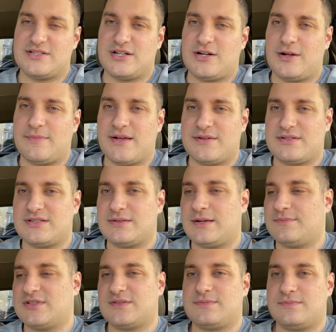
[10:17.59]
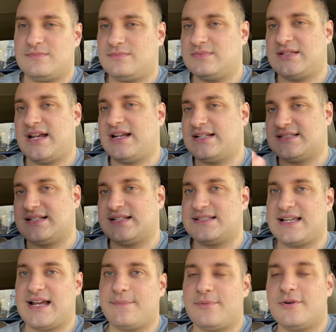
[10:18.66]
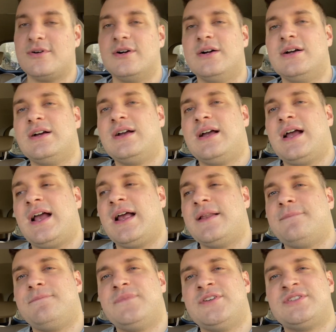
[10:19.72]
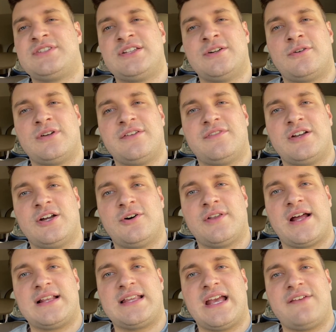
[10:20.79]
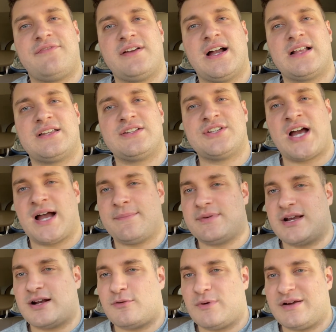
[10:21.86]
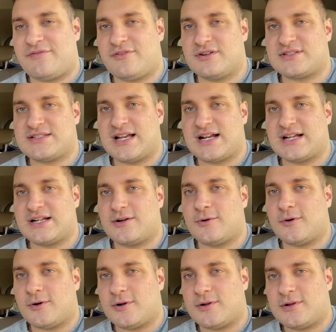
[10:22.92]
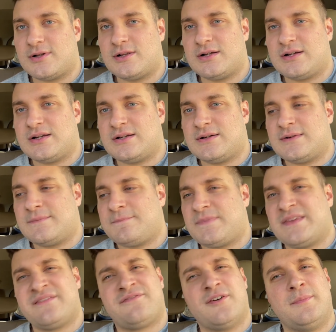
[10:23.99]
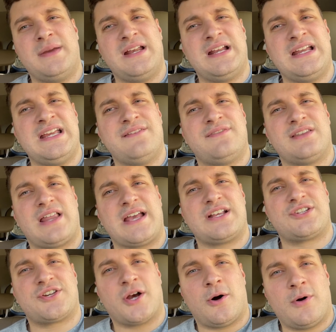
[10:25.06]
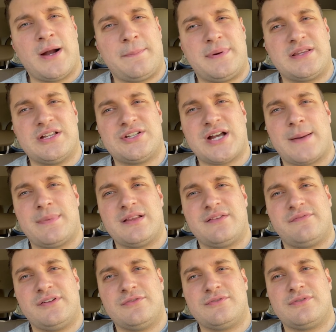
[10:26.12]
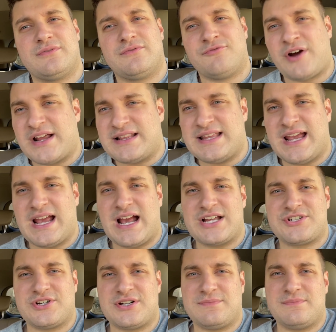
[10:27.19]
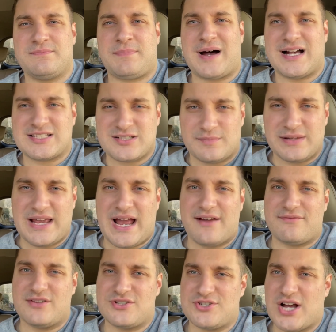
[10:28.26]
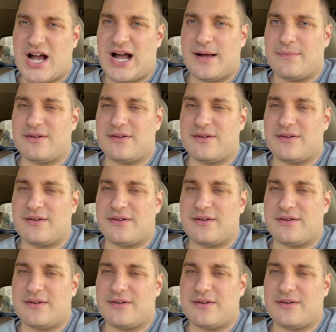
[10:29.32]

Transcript: I'm just saying as an example, and you still don't even know that day if you got the job. You got to wait for a second call. For me to even like show up at the job interview, right there, I should possibly have the job.